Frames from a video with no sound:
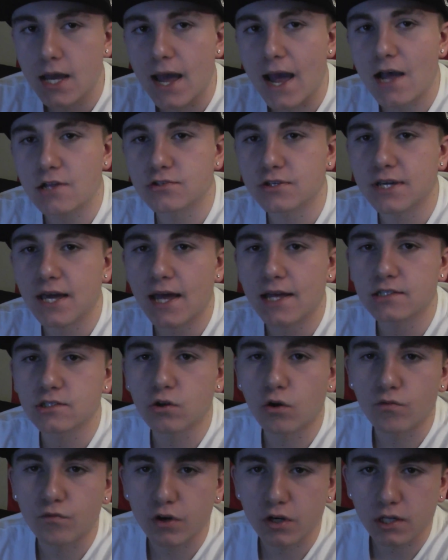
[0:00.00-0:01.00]
That's what cats
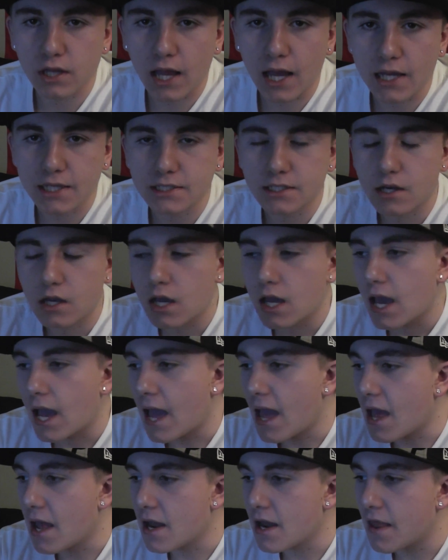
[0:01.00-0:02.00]
don't realize.
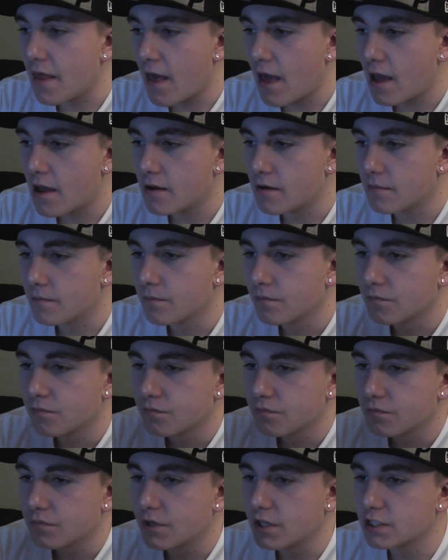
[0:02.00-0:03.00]
And then
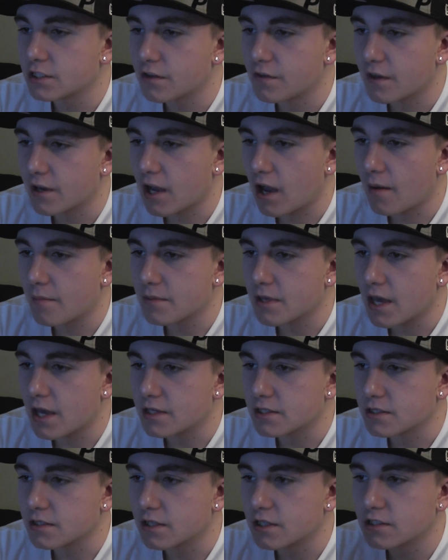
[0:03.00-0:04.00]
this is the thing I'm
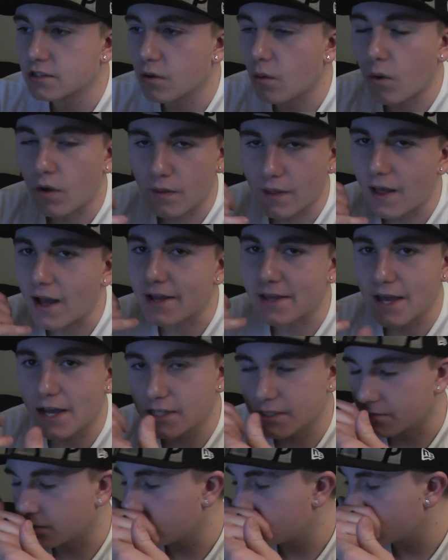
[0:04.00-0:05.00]
guessing. Well, not
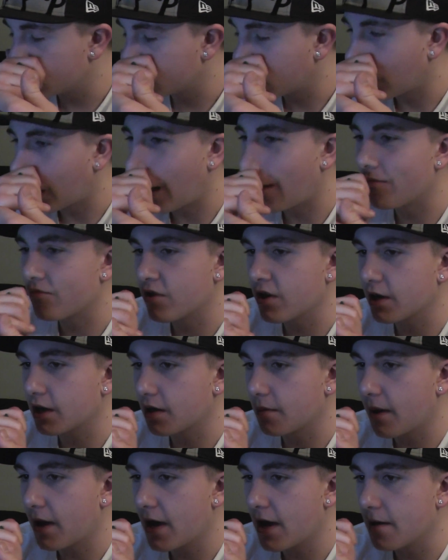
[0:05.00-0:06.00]
guessing. This is what I'm
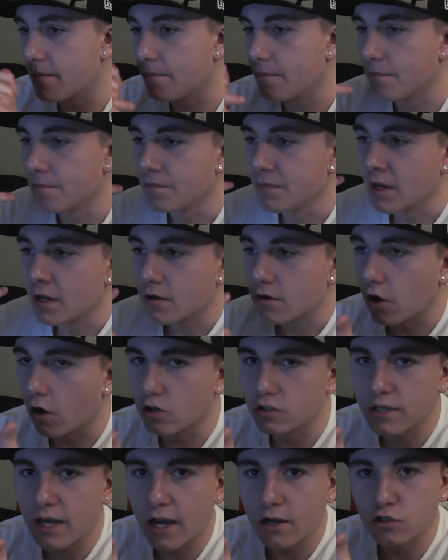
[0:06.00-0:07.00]
thinking in my head.
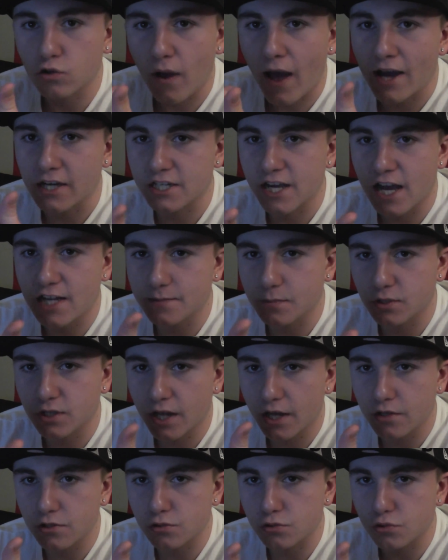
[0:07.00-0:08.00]
Curtis Axel actually has
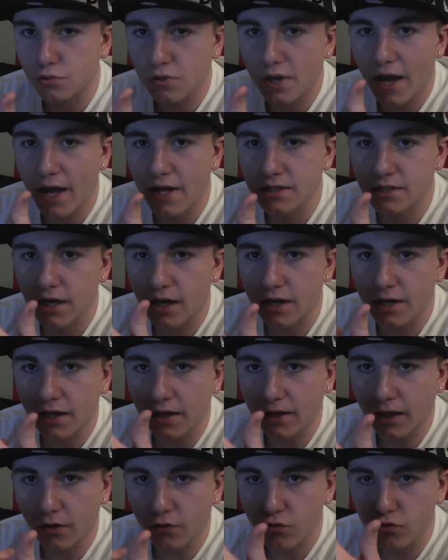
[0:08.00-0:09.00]
potential. You cats got to
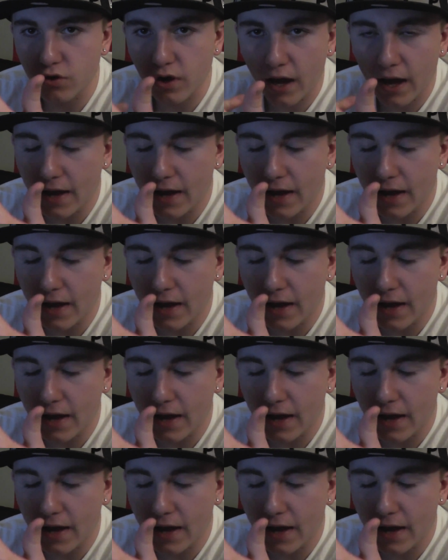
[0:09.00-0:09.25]
get that through your